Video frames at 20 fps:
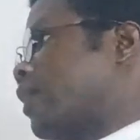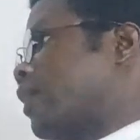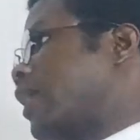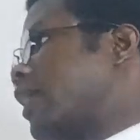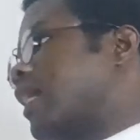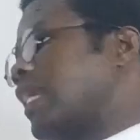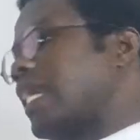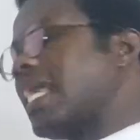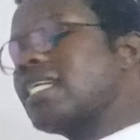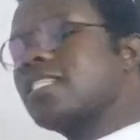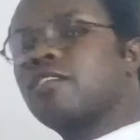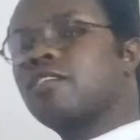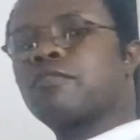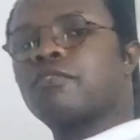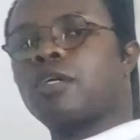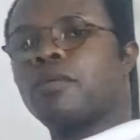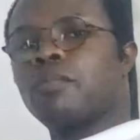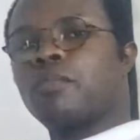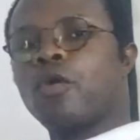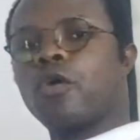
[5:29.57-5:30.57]
a class
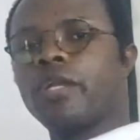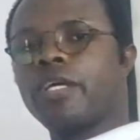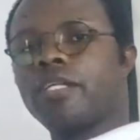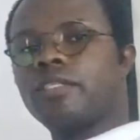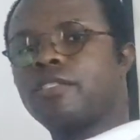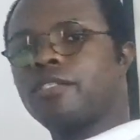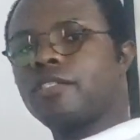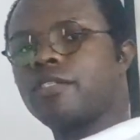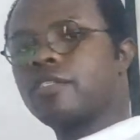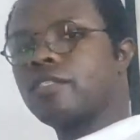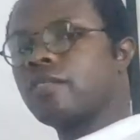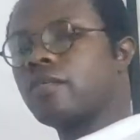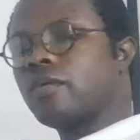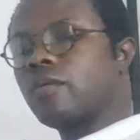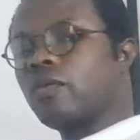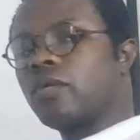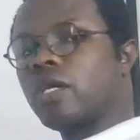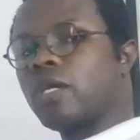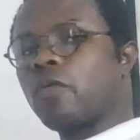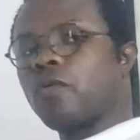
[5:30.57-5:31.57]
of components
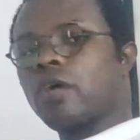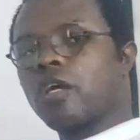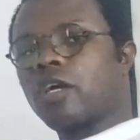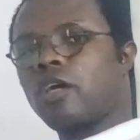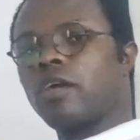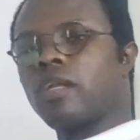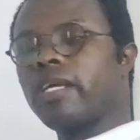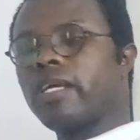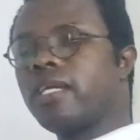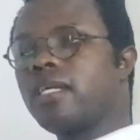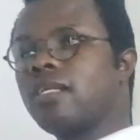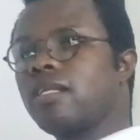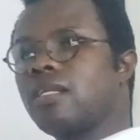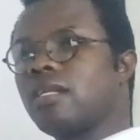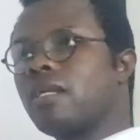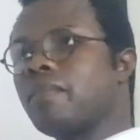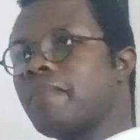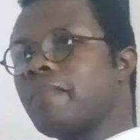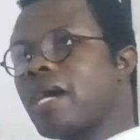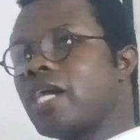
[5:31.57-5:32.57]
that we're
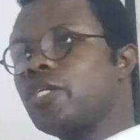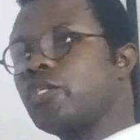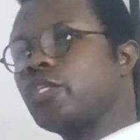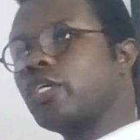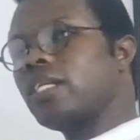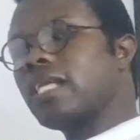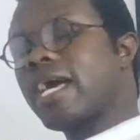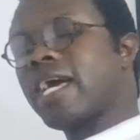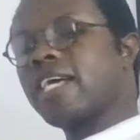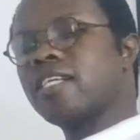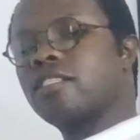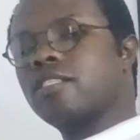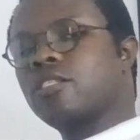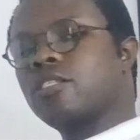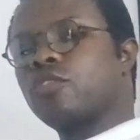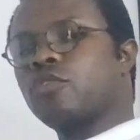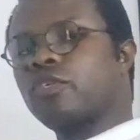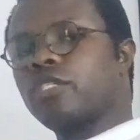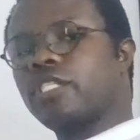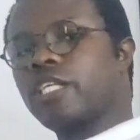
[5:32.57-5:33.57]
calling the mandrel
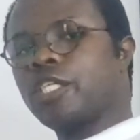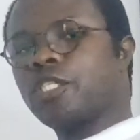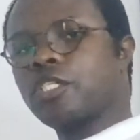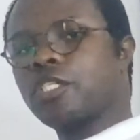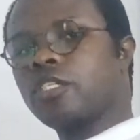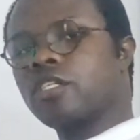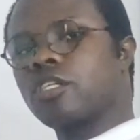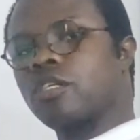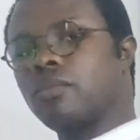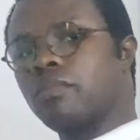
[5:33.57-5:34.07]
axis rotation